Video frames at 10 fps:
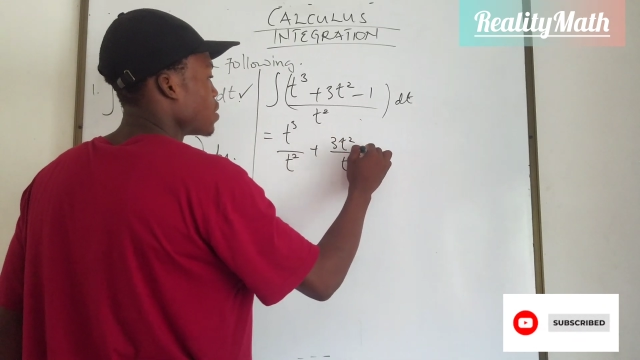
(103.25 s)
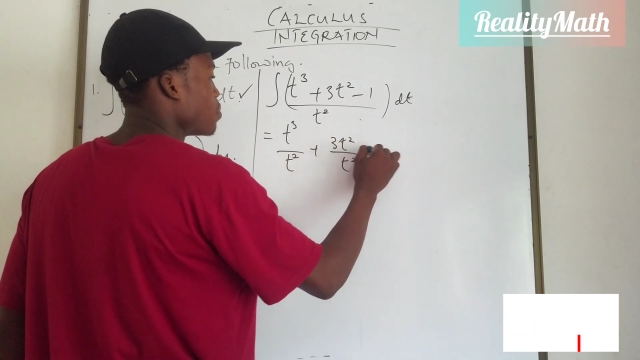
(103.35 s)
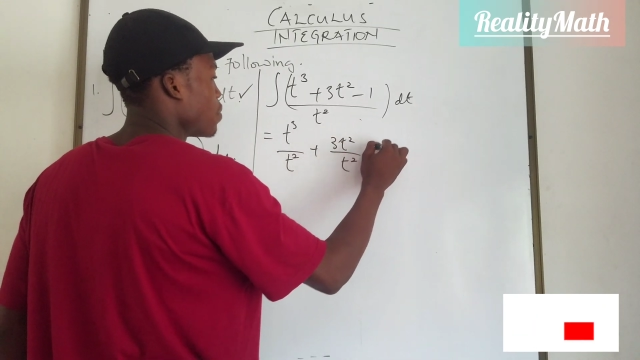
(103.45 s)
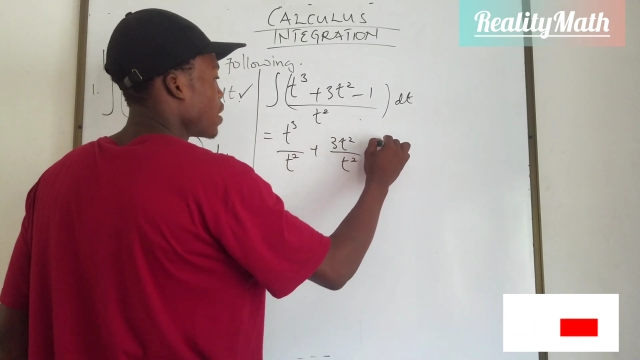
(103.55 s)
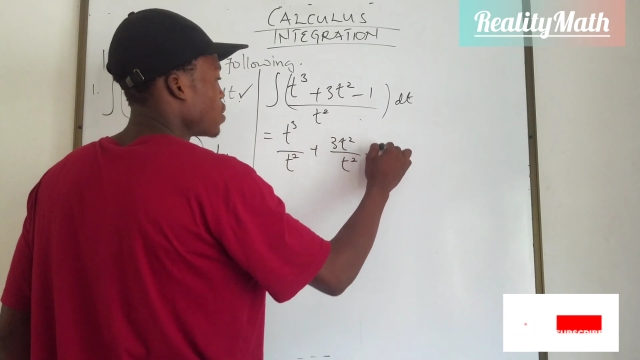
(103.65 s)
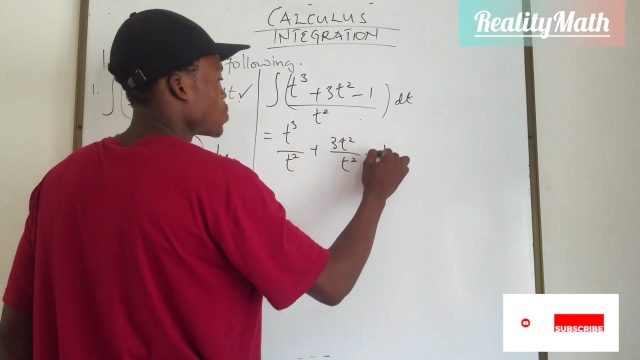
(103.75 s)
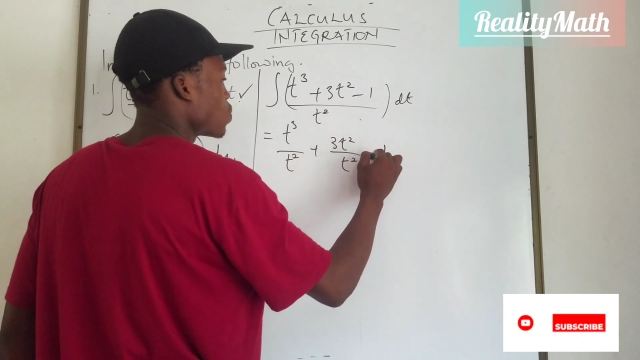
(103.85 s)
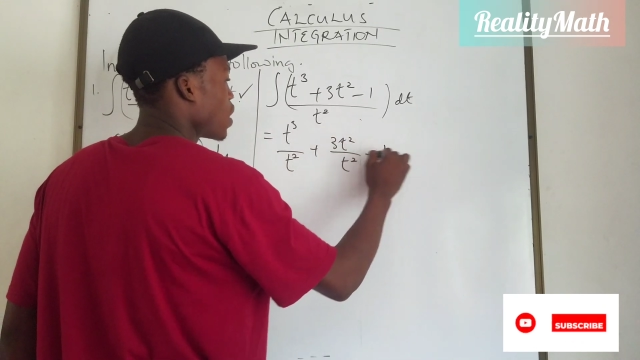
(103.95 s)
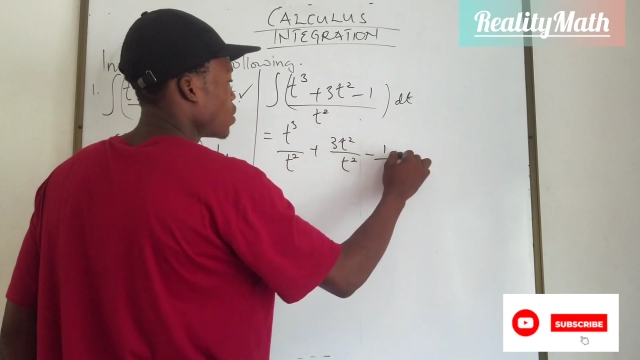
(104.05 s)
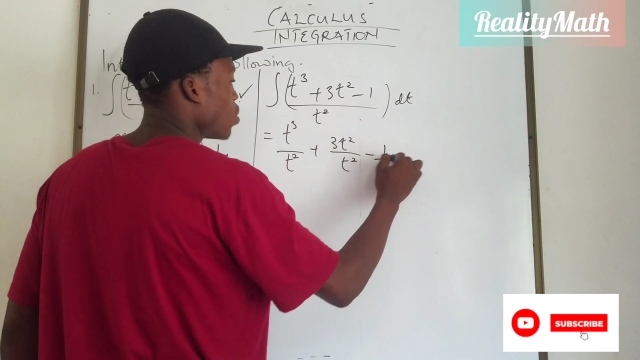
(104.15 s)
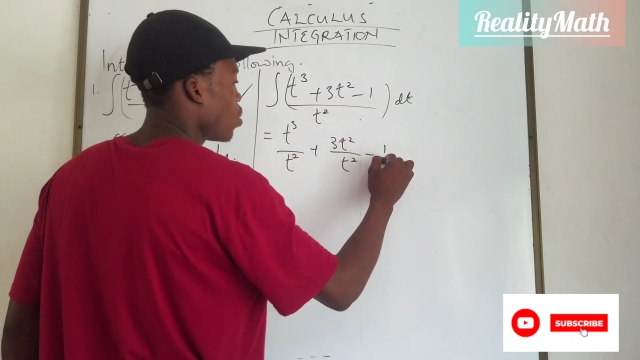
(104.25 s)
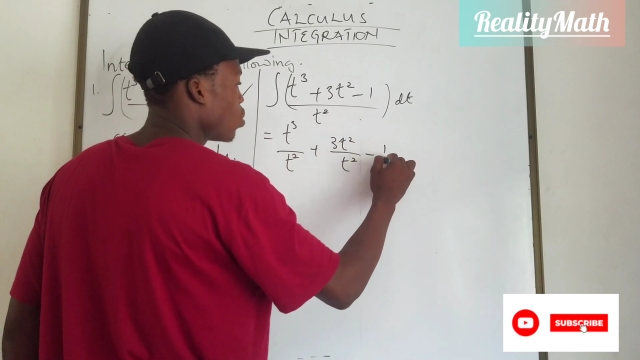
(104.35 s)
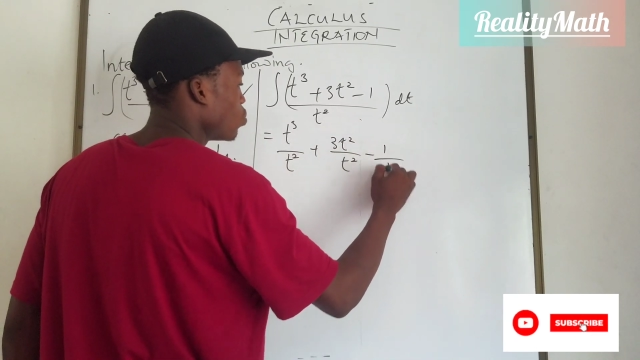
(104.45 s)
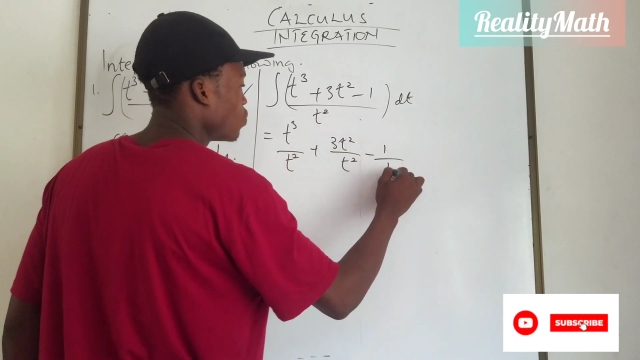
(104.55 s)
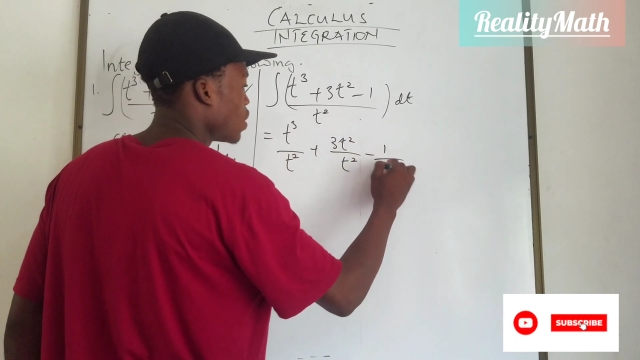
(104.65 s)
minus 1 all
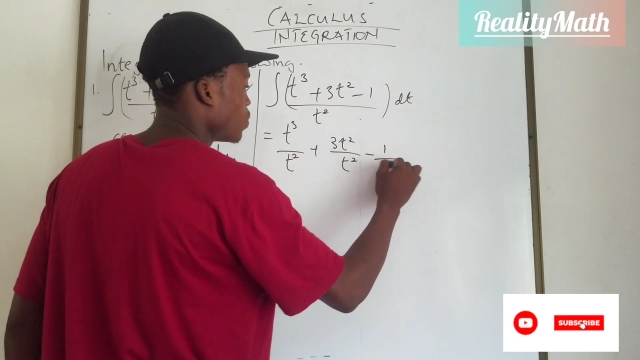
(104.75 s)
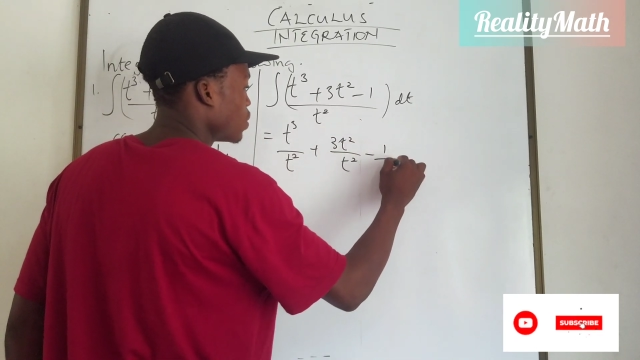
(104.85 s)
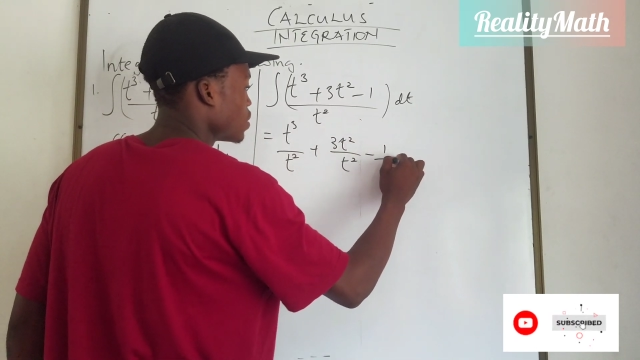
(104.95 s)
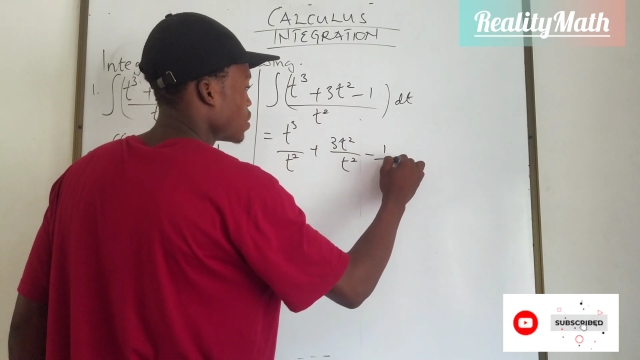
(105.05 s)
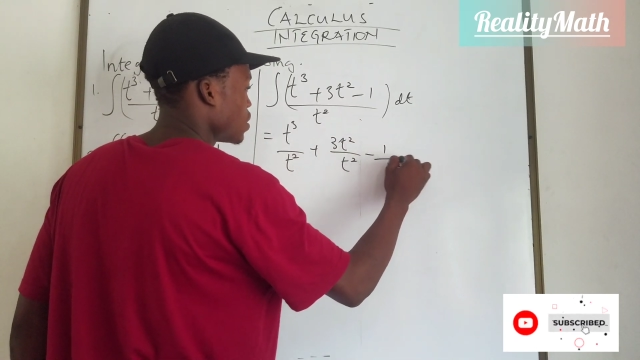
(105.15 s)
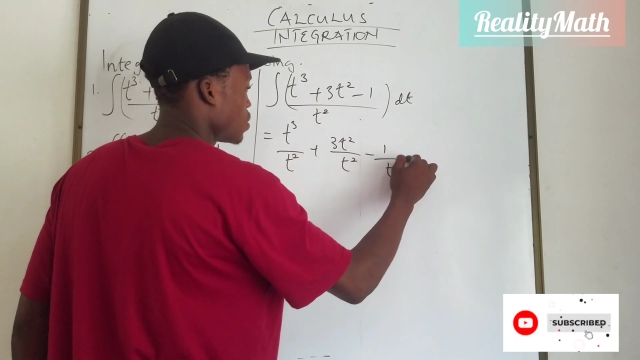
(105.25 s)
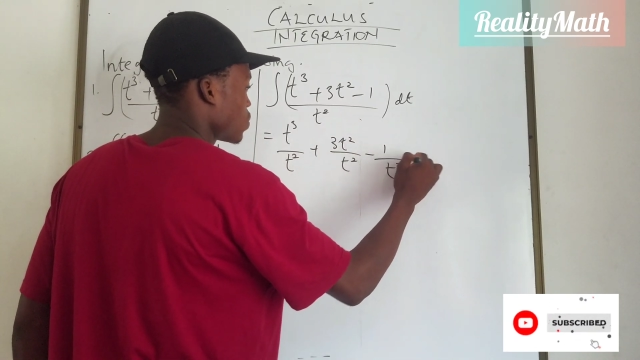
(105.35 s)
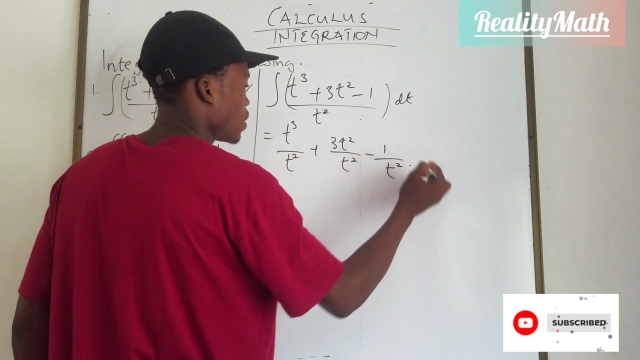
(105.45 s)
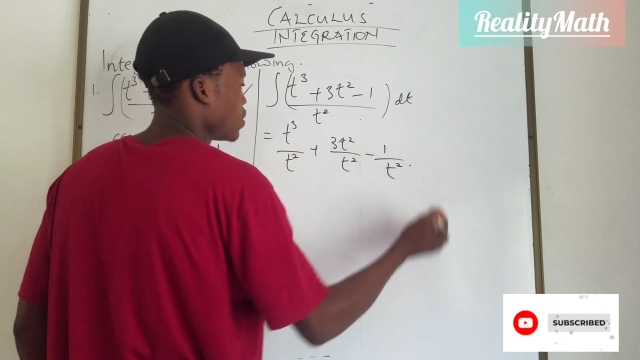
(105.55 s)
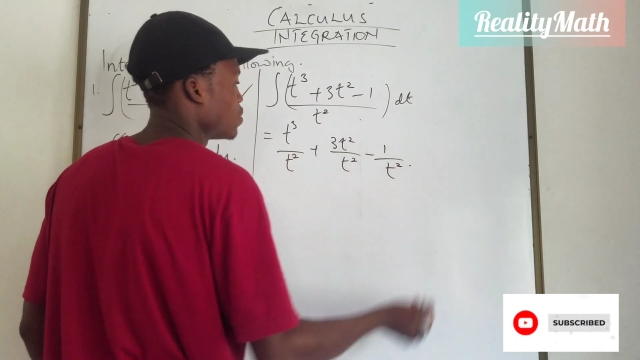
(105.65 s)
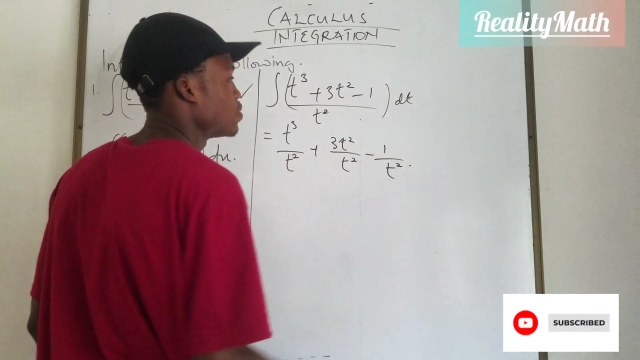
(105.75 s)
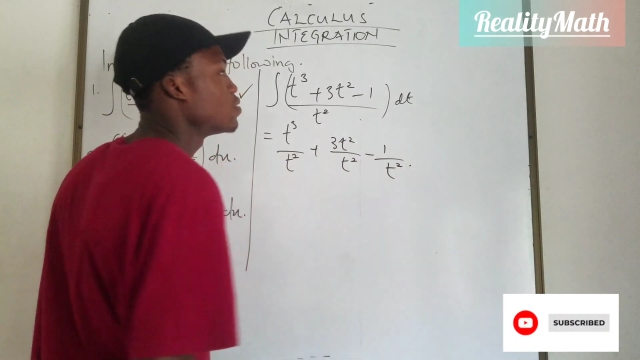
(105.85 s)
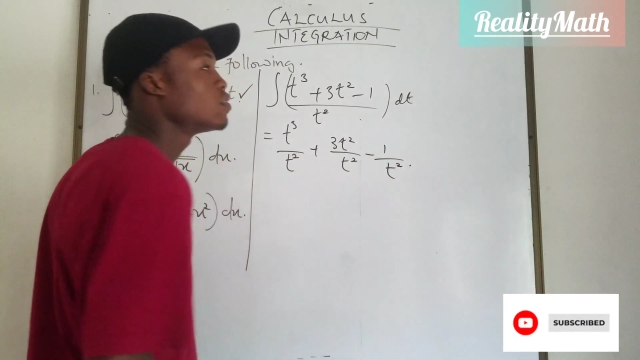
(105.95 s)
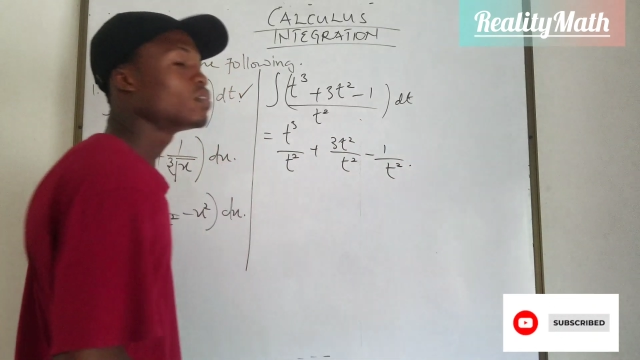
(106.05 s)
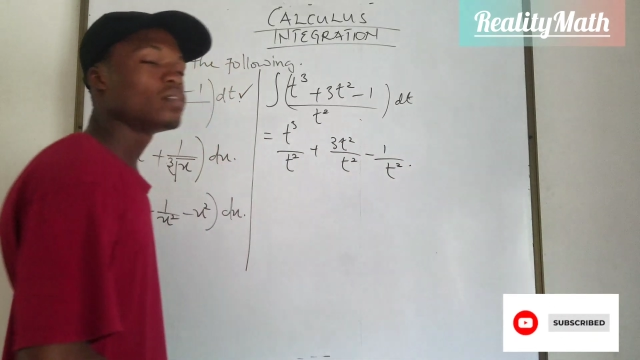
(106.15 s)
over what? T squared,
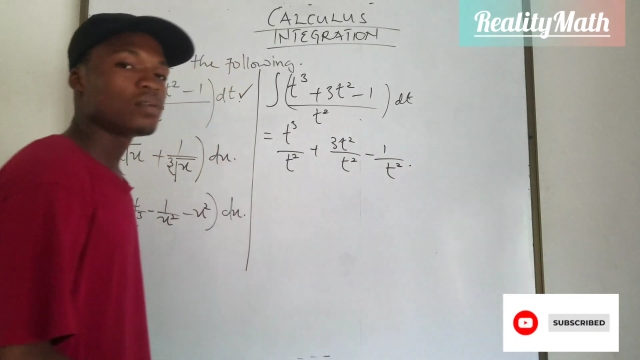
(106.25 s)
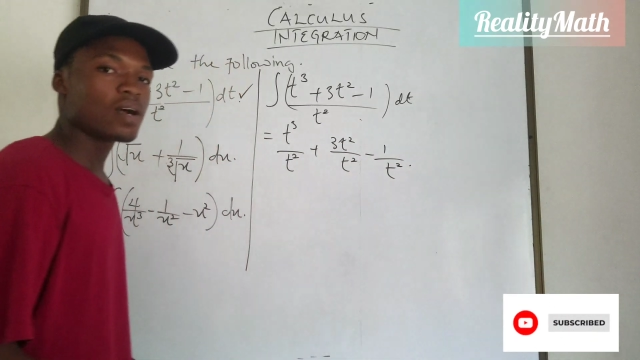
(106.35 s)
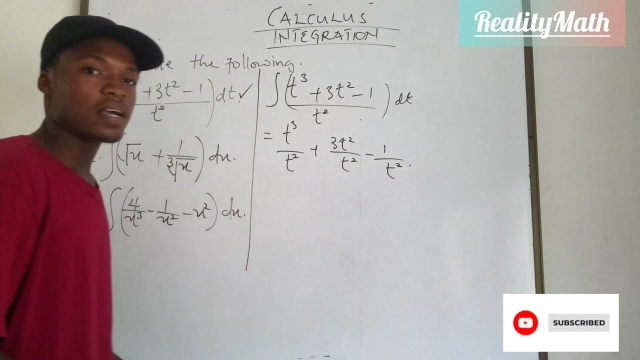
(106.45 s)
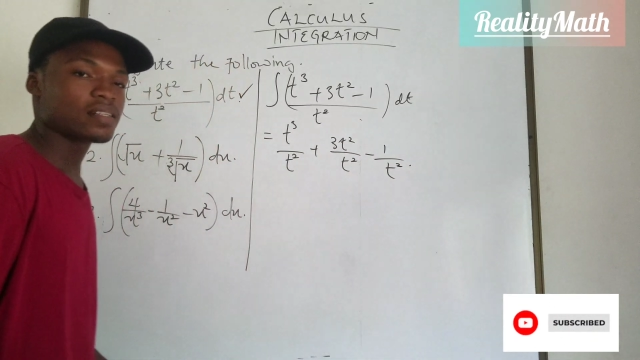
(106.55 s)
right?